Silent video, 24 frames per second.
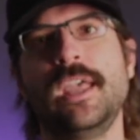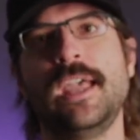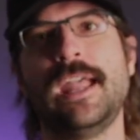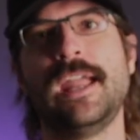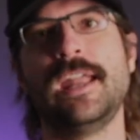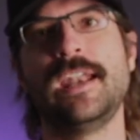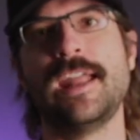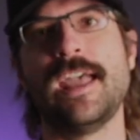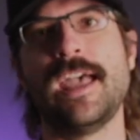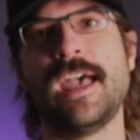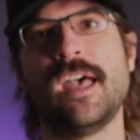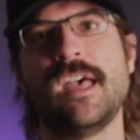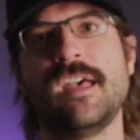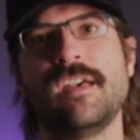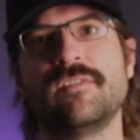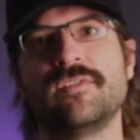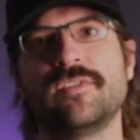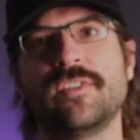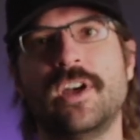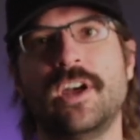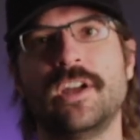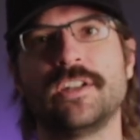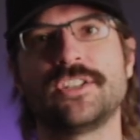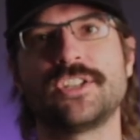and have
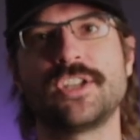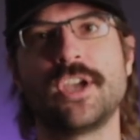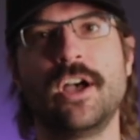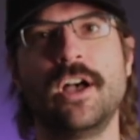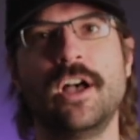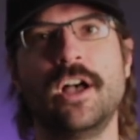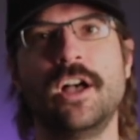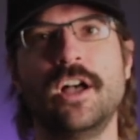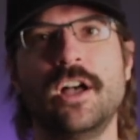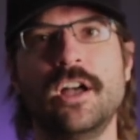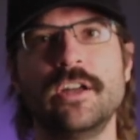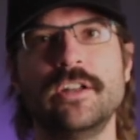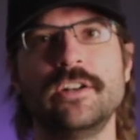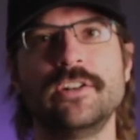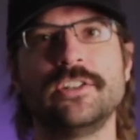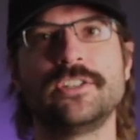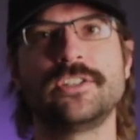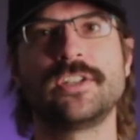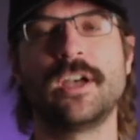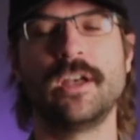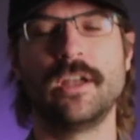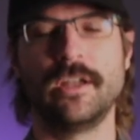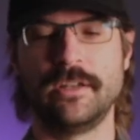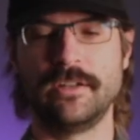a ton
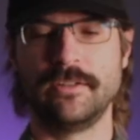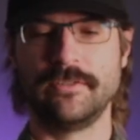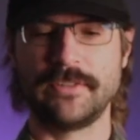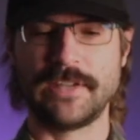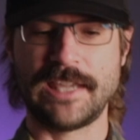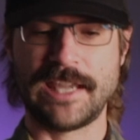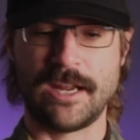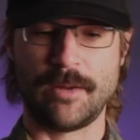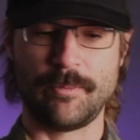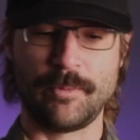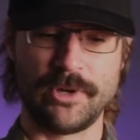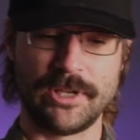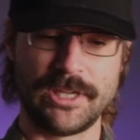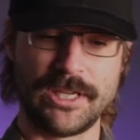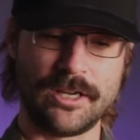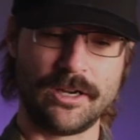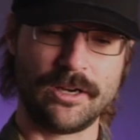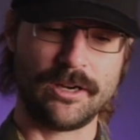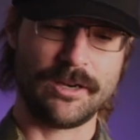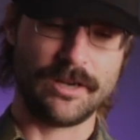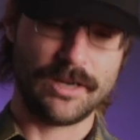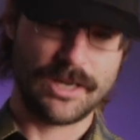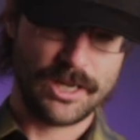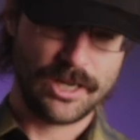of camera
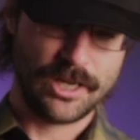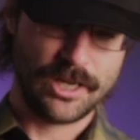gear,